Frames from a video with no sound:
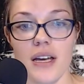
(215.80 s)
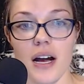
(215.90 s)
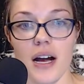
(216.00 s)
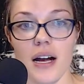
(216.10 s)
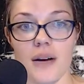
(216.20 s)

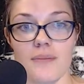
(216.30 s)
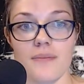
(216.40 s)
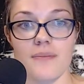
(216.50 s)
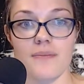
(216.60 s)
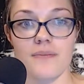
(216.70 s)
um,
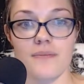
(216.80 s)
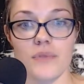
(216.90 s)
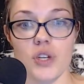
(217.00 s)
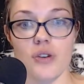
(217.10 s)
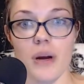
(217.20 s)

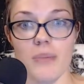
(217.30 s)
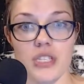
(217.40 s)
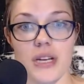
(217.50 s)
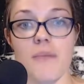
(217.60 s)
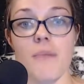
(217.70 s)

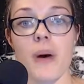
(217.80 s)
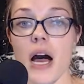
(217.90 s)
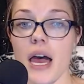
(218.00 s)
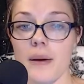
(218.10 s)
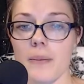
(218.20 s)
corruption.
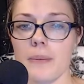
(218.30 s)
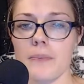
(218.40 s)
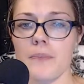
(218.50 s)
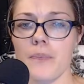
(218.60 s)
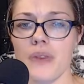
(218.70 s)
But
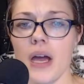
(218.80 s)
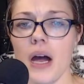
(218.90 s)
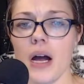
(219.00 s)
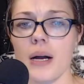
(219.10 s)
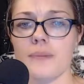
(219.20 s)

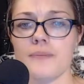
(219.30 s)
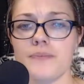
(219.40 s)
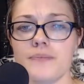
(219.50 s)
um,